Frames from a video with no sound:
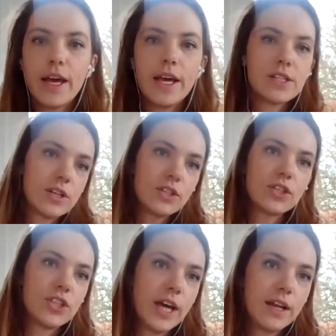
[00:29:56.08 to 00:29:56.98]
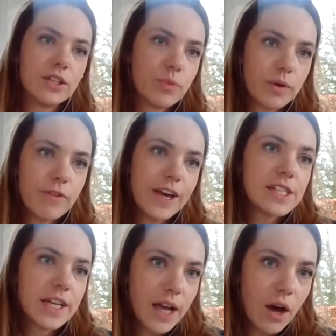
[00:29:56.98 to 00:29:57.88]
it's such a challenge we're
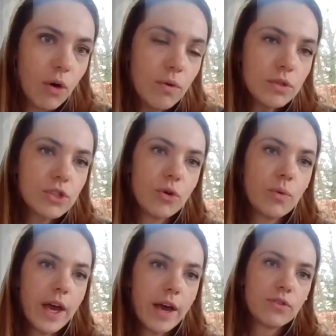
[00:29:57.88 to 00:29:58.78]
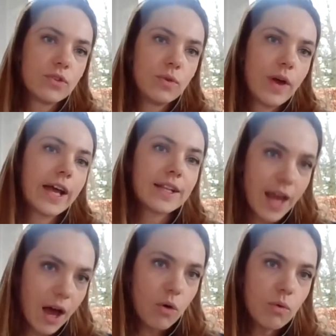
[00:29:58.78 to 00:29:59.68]
facing now. So we have to act
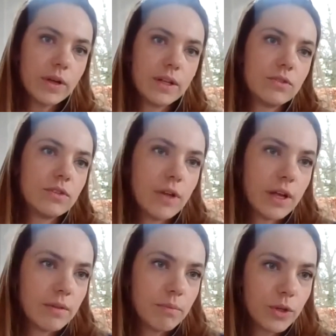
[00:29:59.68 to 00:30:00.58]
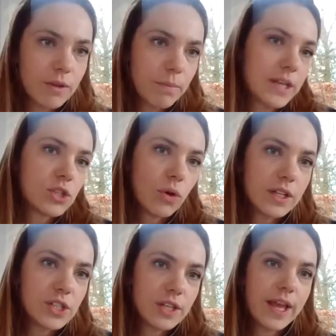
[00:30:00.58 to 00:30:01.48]
now and with the best
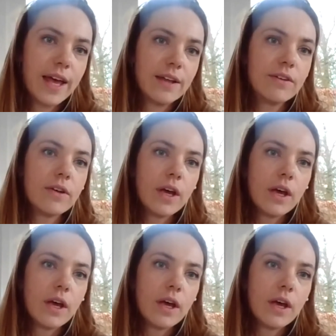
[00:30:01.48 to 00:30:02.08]
knowledge at hand,